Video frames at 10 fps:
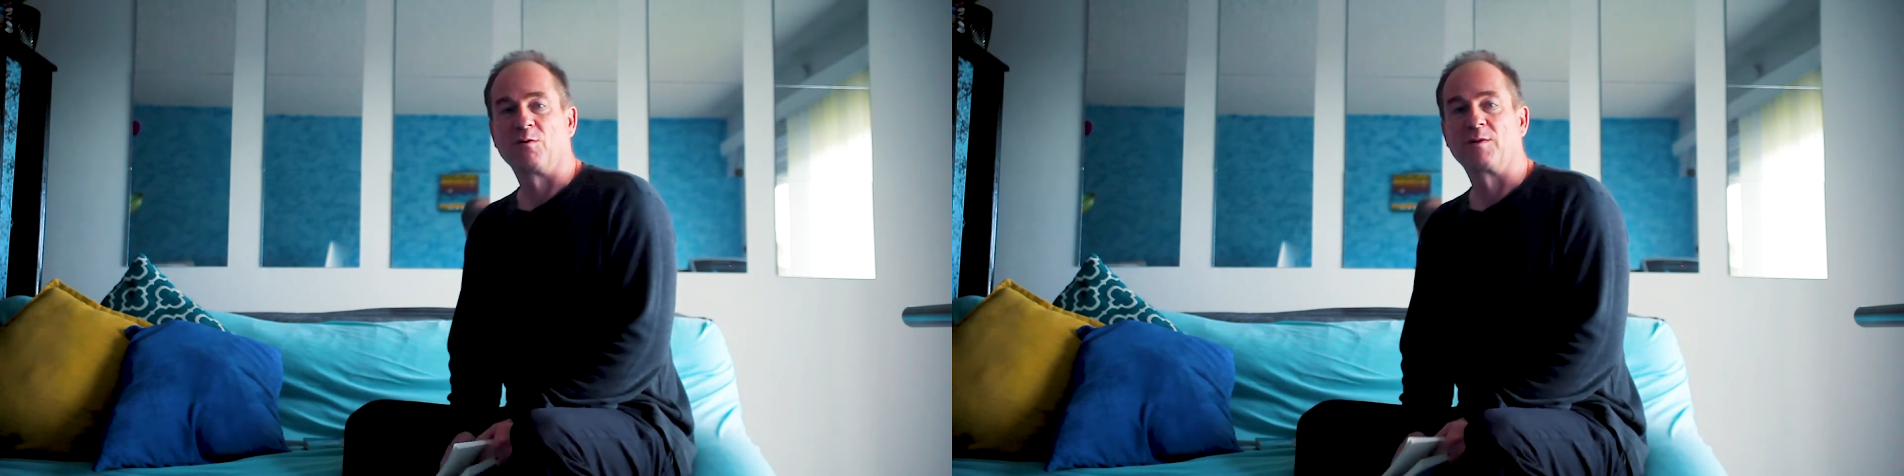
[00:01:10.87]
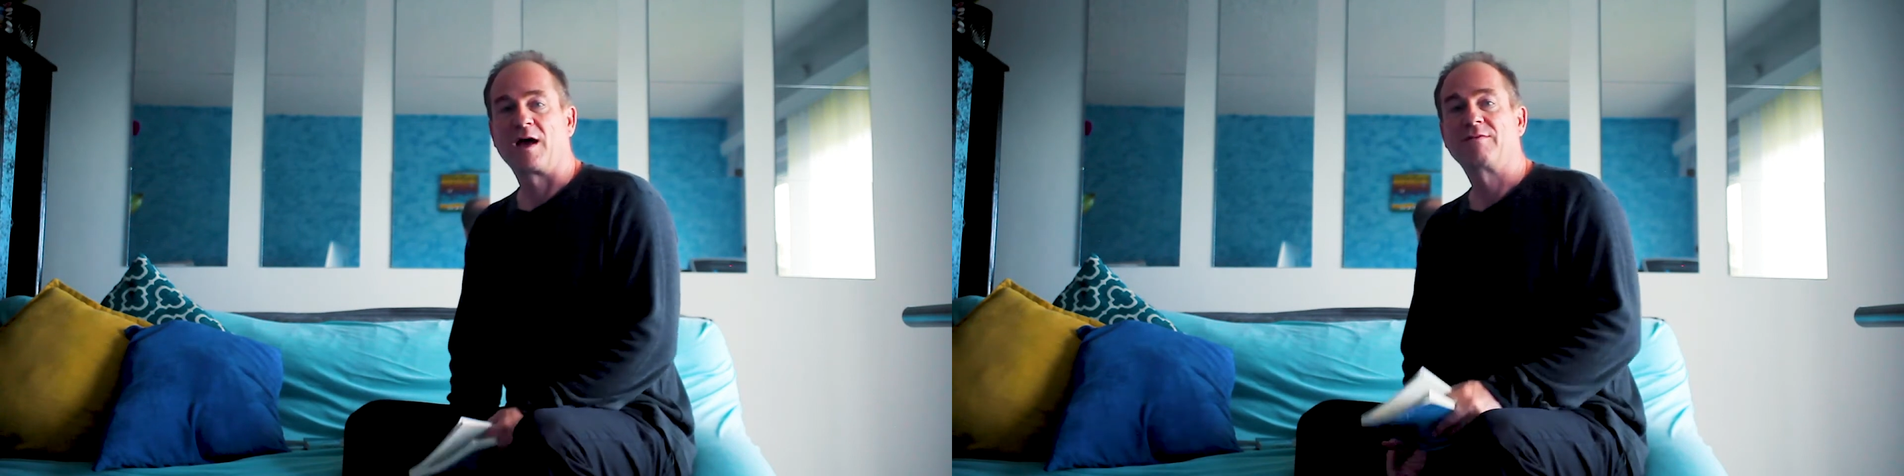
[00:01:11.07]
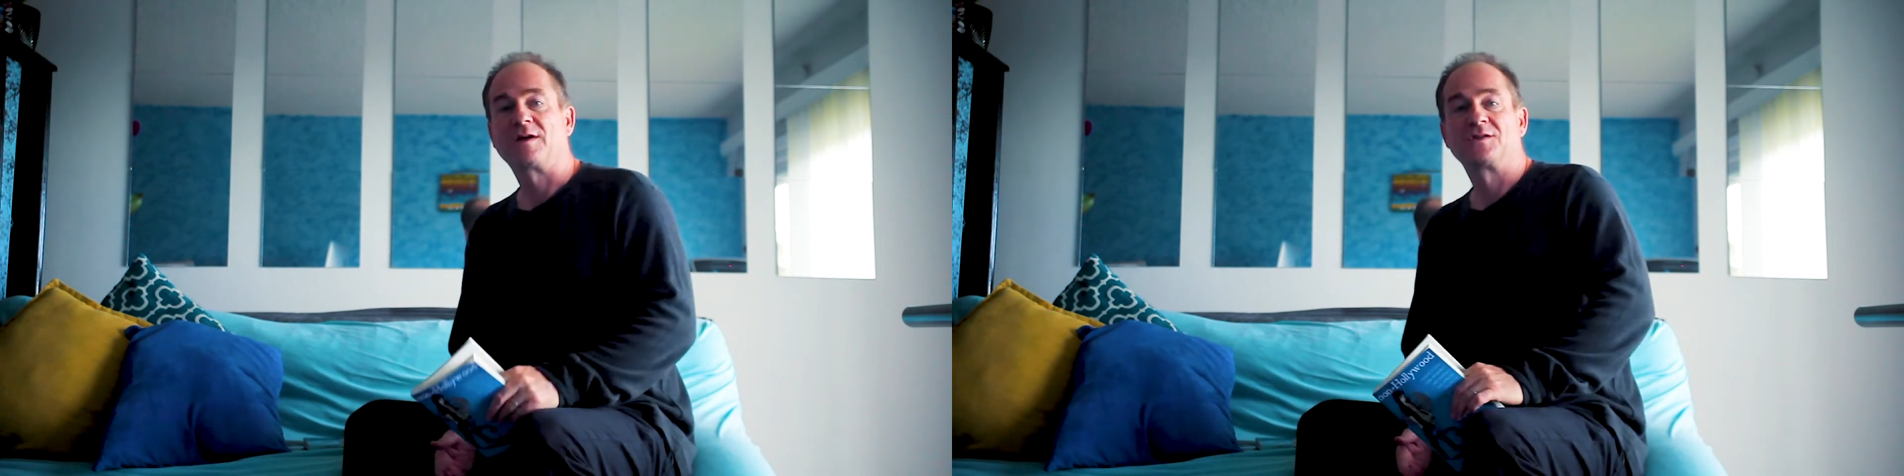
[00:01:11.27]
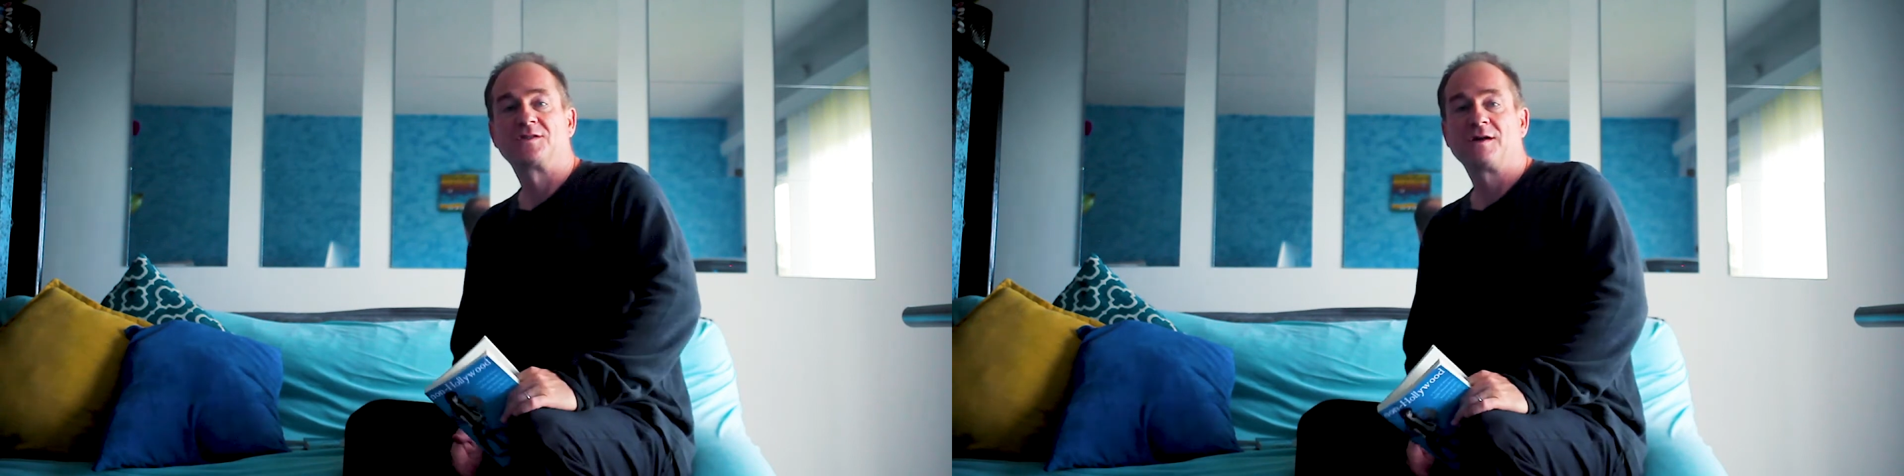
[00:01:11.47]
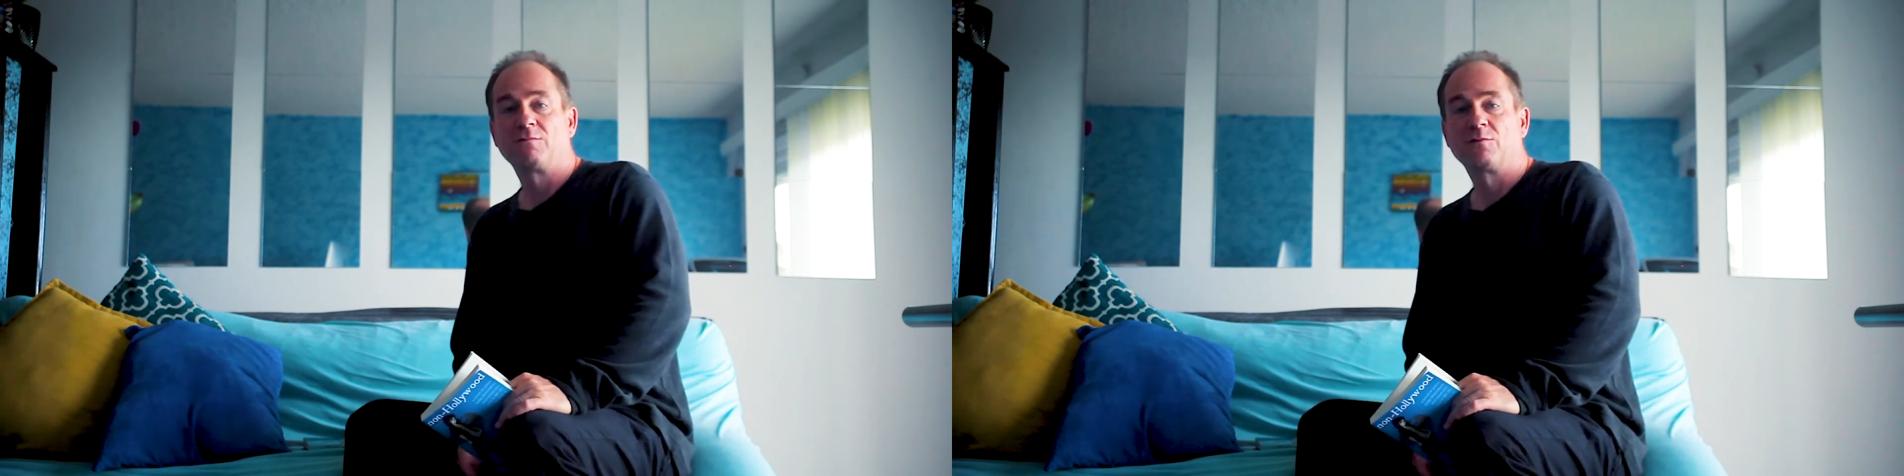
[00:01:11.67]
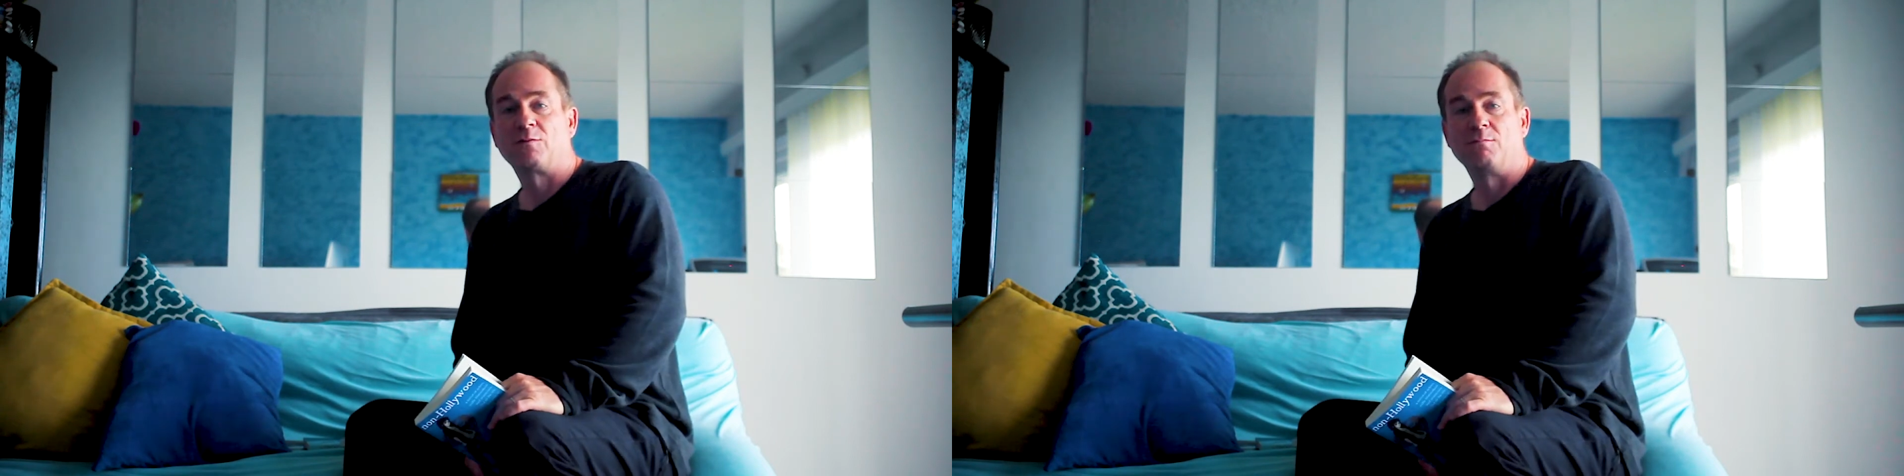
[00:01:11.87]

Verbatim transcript: but I've got several